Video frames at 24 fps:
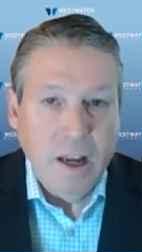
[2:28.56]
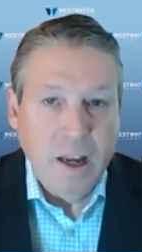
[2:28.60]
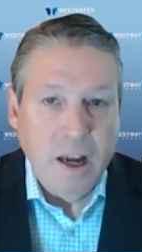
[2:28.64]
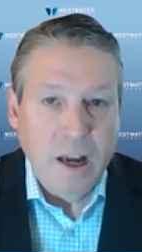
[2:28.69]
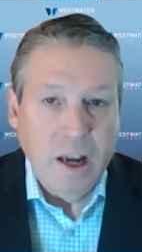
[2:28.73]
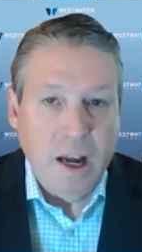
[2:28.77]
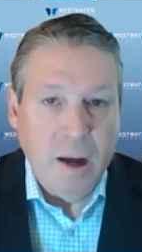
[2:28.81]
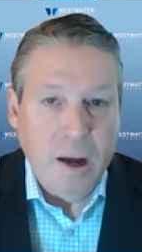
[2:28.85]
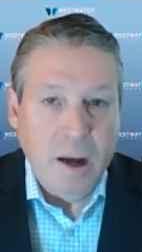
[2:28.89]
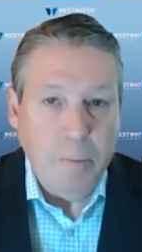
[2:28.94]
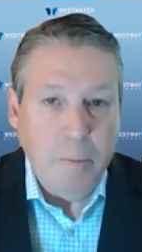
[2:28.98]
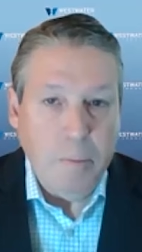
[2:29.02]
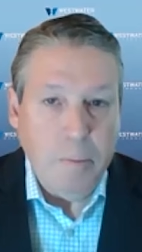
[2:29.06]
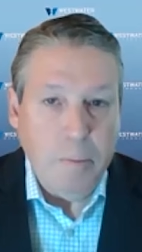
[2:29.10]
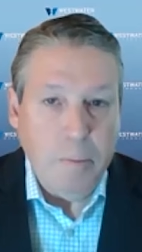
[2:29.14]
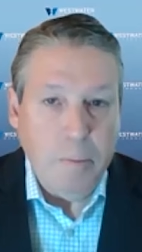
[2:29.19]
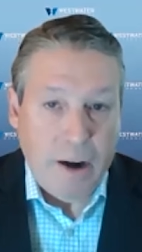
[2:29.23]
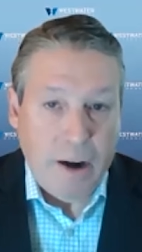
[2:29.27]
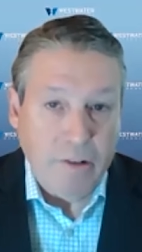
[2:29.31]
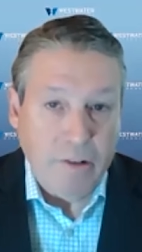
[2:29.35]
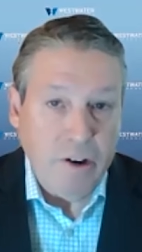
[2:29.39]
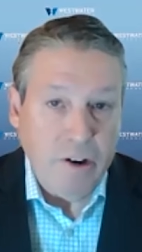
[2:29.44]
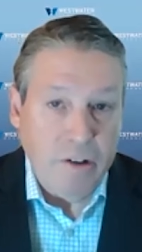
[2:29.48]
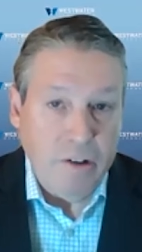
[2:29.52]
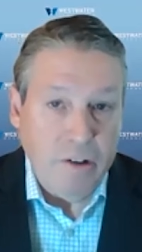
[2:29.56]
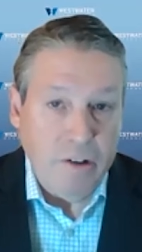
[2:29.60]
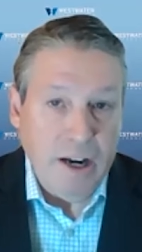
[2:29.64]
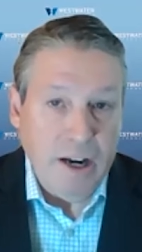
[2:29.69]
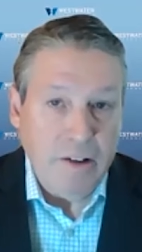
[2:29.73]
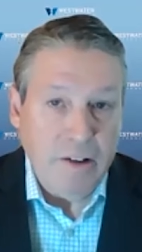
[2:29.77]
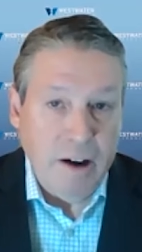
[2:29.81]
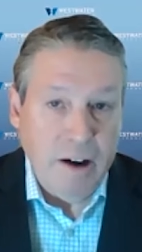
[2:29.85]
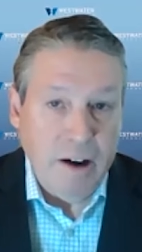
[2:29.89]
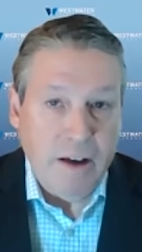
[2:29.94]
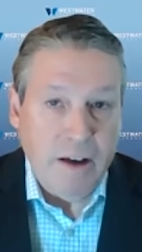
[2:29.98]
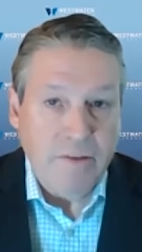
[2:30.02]
uh, battery
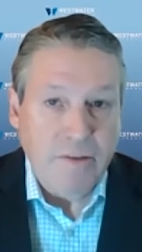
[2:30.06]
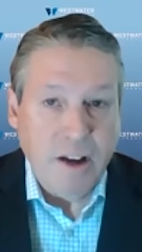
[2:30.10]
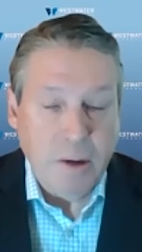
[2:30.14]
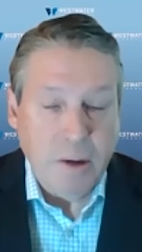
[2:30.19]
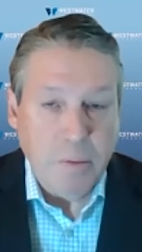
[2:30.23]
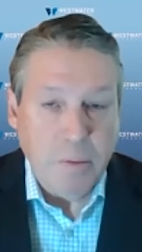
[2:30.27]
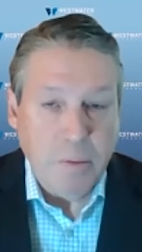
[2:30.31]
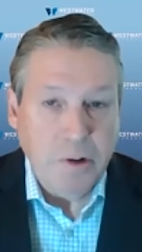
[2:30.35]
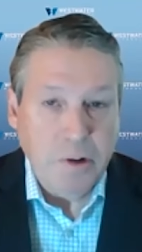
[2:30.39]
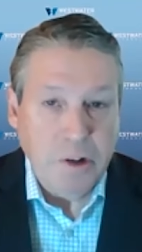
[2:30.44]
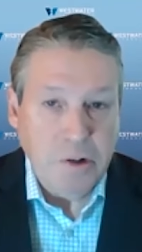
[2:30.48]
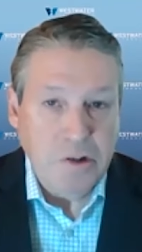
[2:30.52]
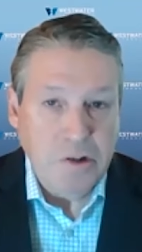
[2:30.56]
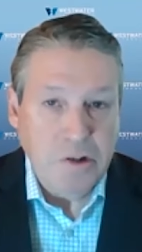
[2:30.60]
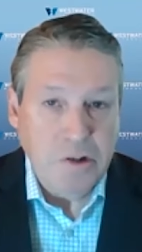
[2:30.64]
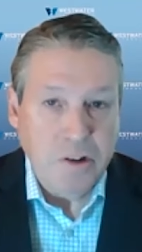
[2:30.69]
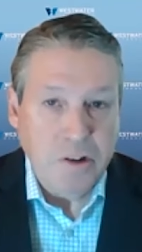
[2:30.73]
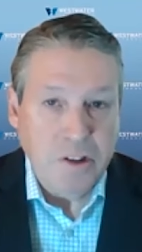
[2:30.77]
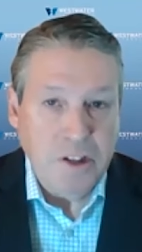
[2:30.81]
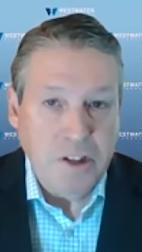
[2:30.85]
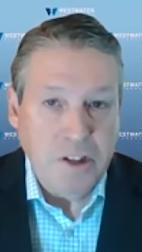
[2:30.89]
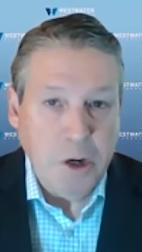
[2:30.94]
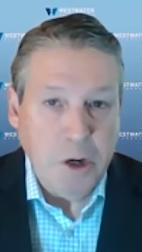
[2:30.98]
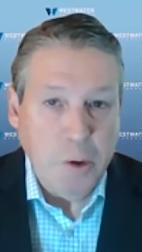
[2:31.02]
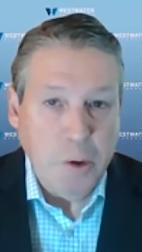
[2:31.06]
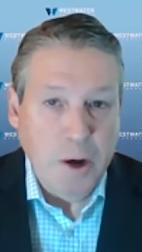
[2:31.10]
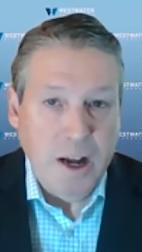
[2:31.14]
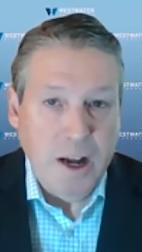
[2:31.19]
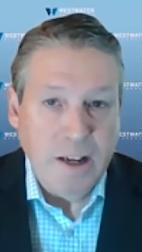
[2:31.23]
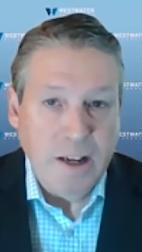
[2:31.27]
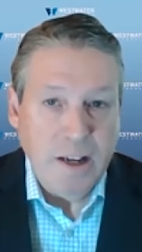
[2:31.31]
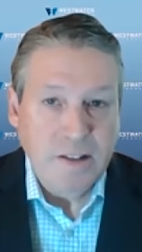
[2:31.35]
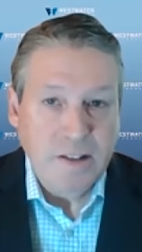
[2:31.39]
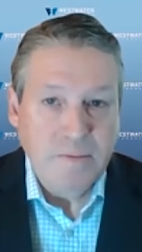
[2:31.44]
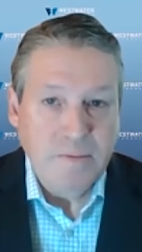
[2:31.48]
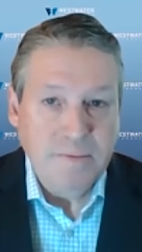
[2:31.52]
grade graphite producer in the
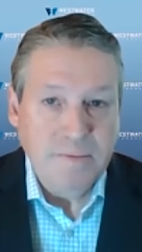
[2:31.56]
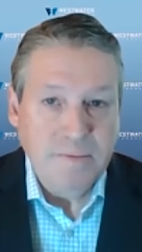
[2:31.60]
US.